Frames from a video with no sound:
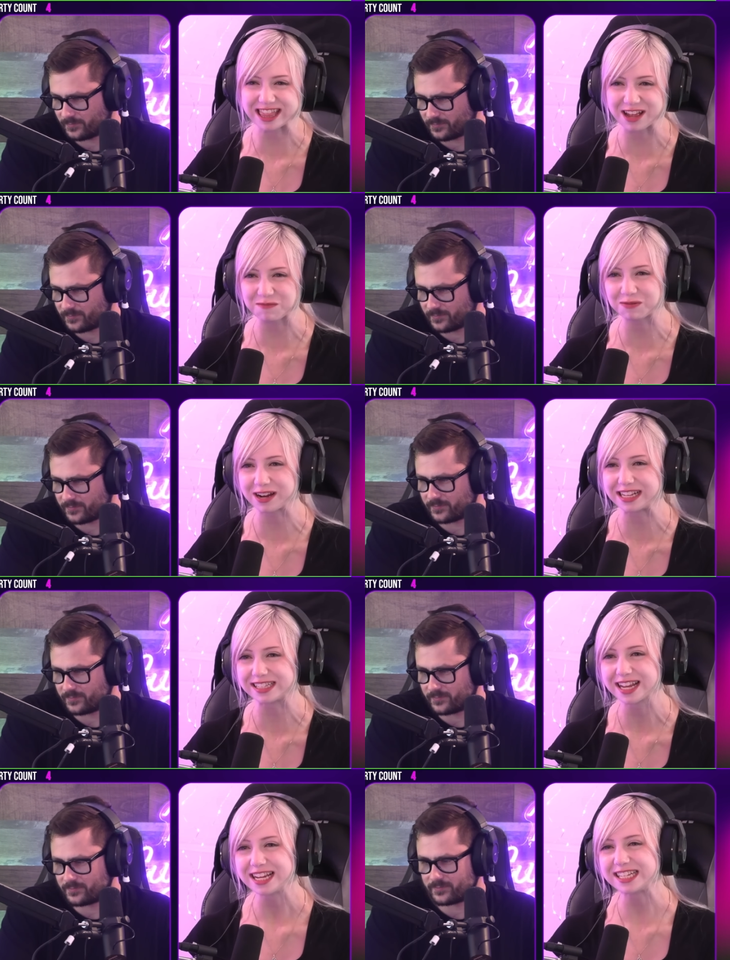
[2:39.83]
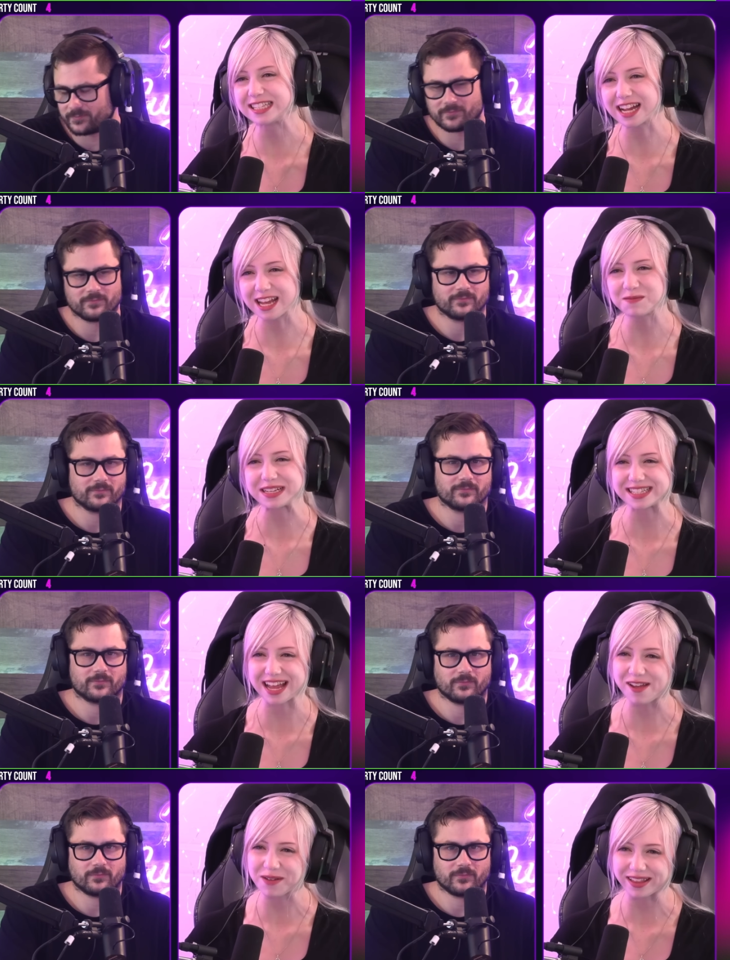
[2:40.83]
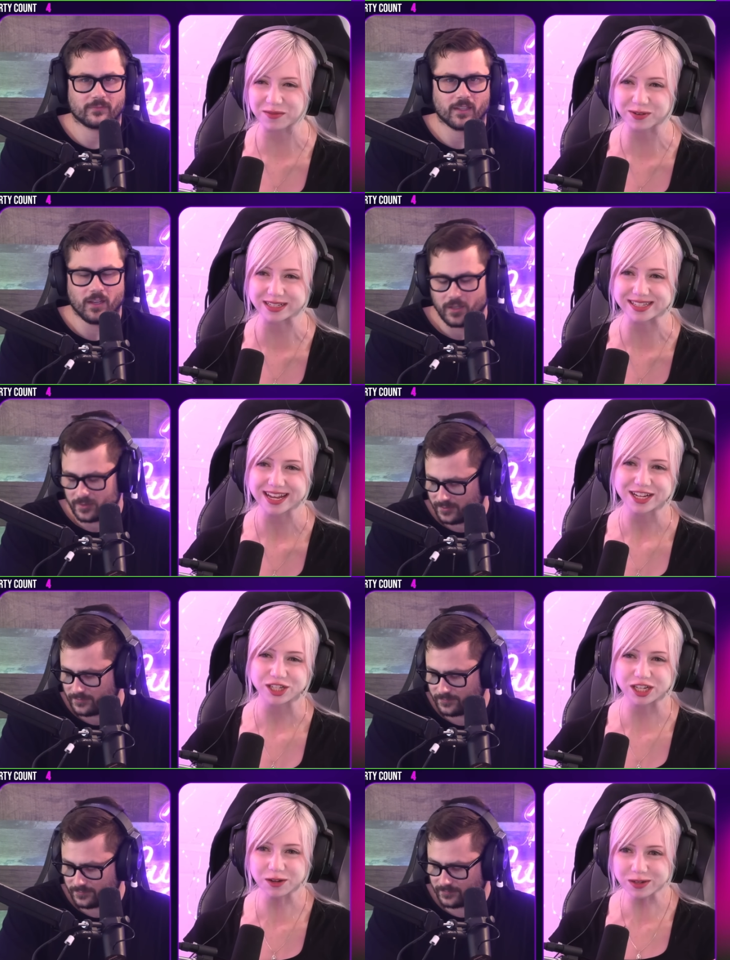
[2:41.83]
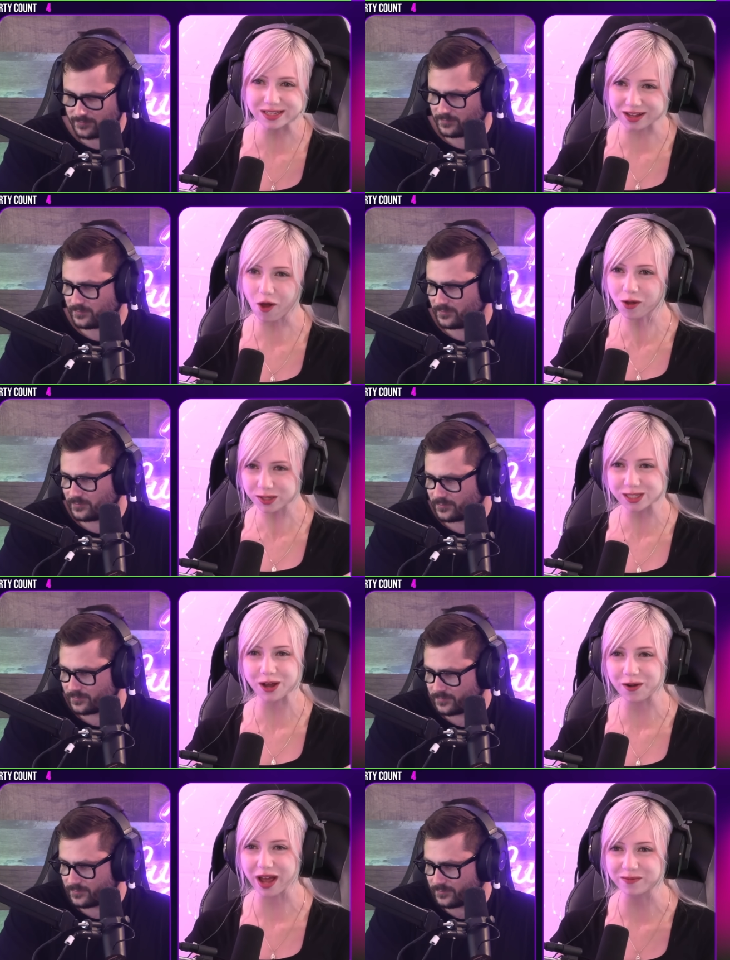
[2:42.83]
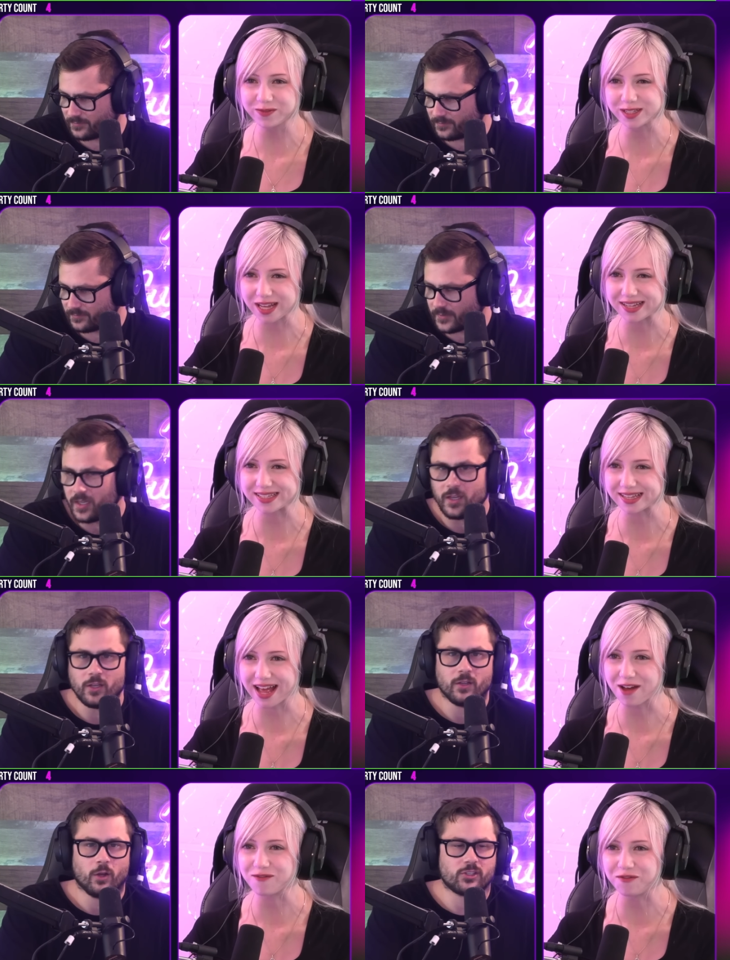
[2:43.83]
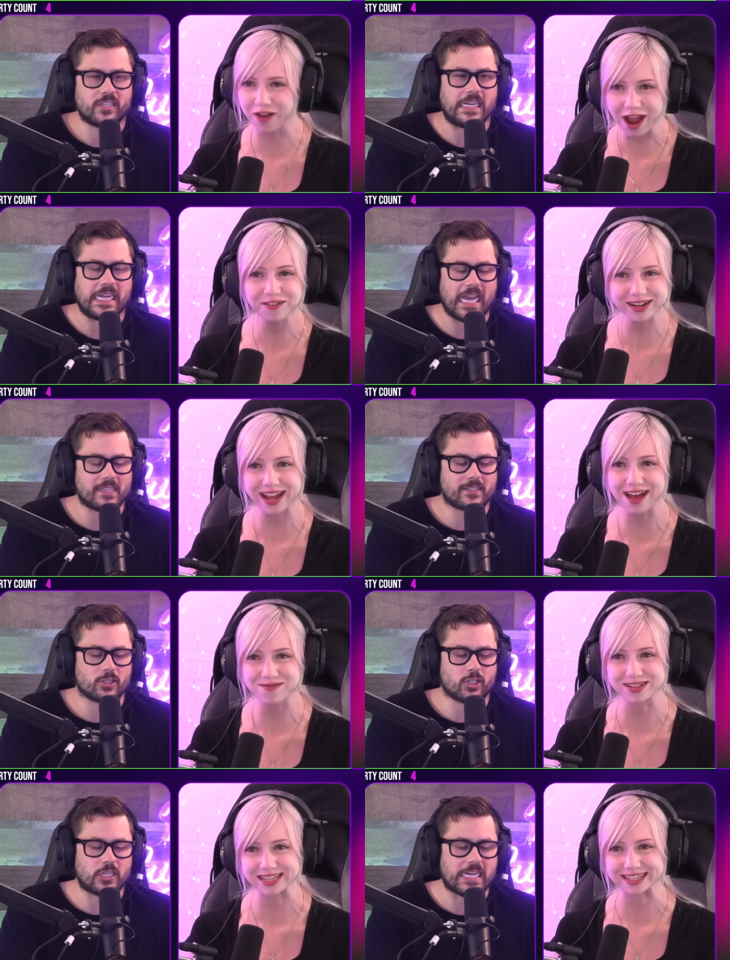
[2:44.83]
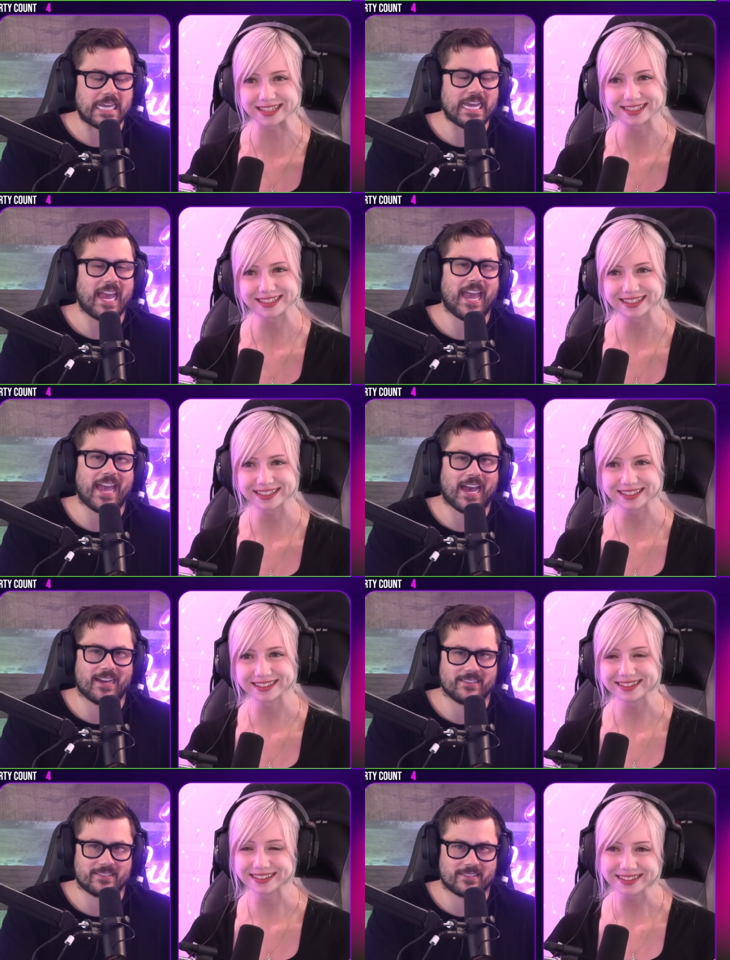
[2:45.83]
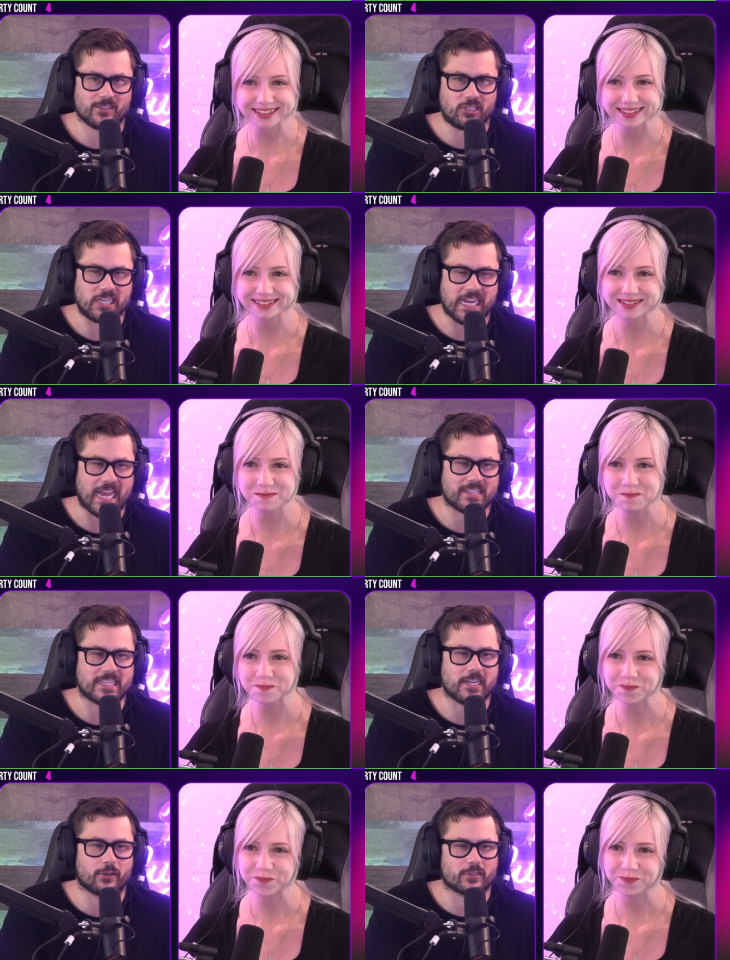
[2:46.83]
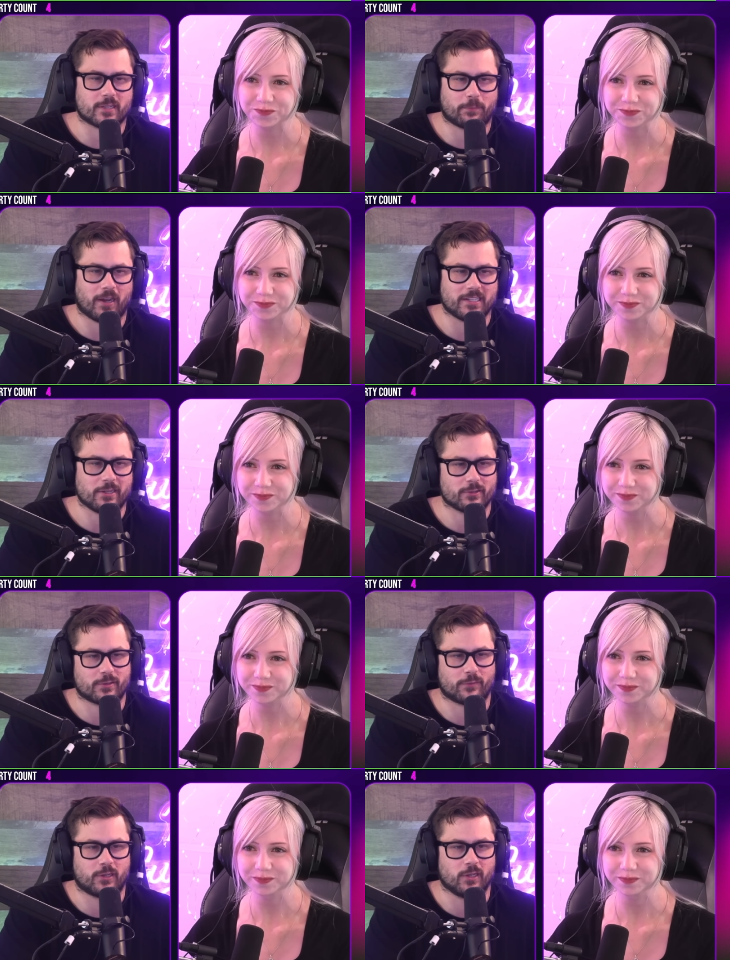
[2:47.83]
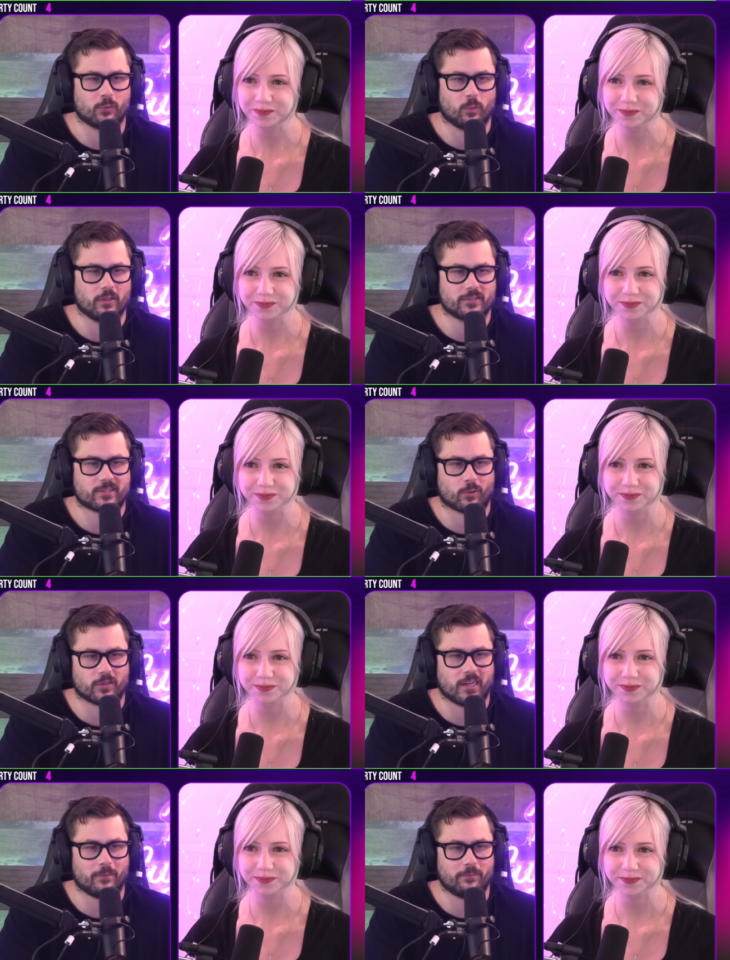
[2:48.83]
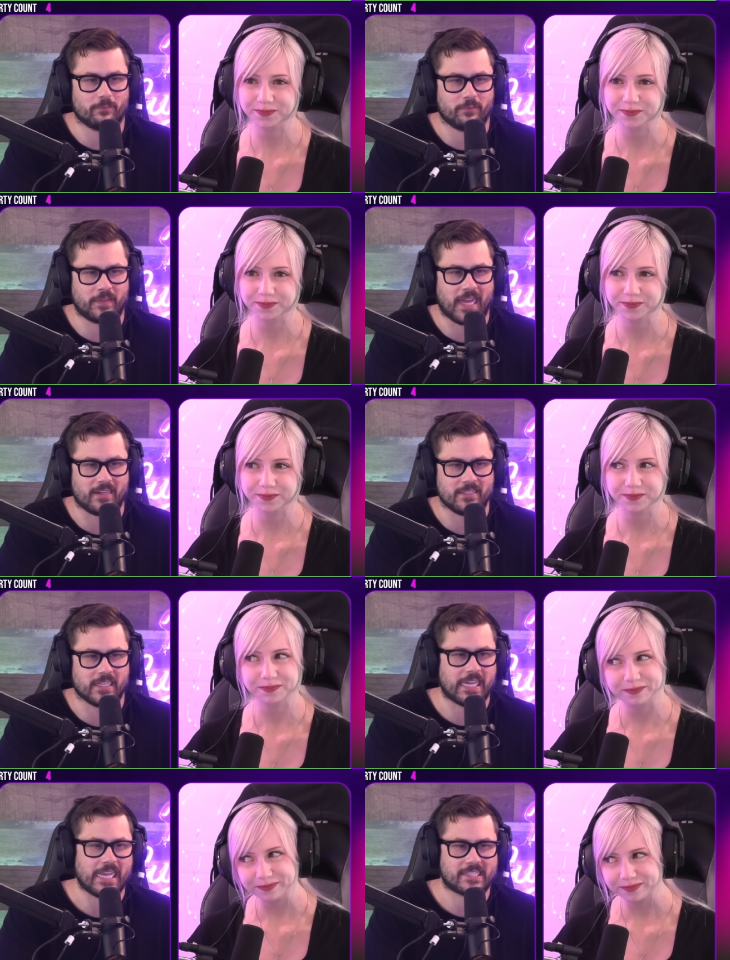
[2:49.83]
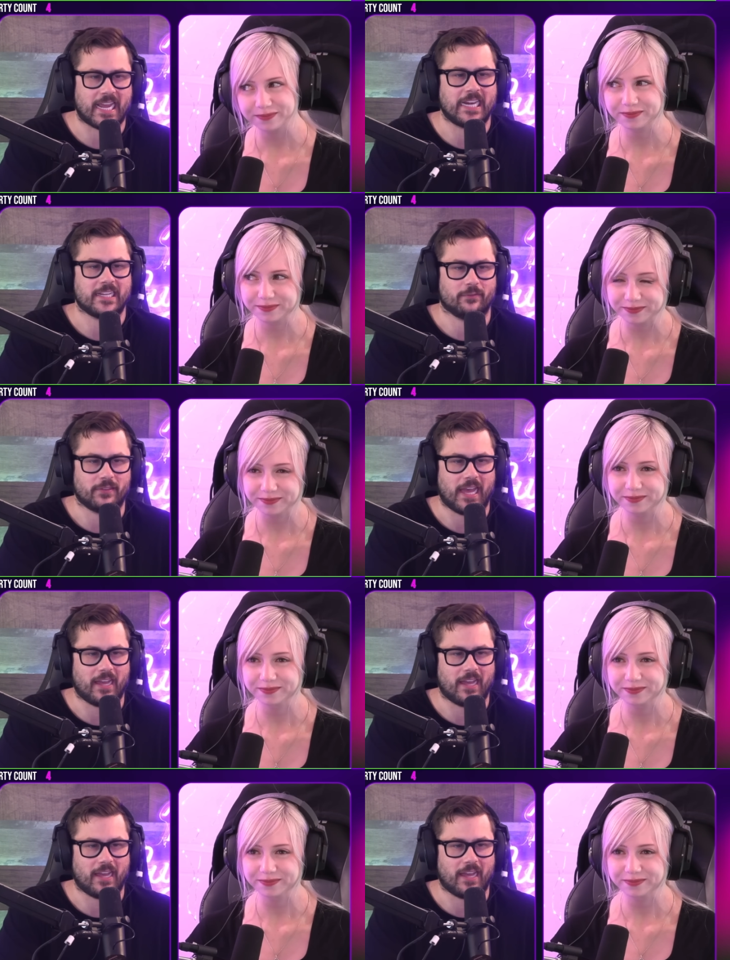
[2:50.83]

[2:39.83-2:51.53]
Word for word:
Speaker 1: the prince. She's not gonna be saved by the prince. She was also emphasizing that very she has, heavily.
Speaker 2: She has she has years upon years of goodwill stored up that negates any of that.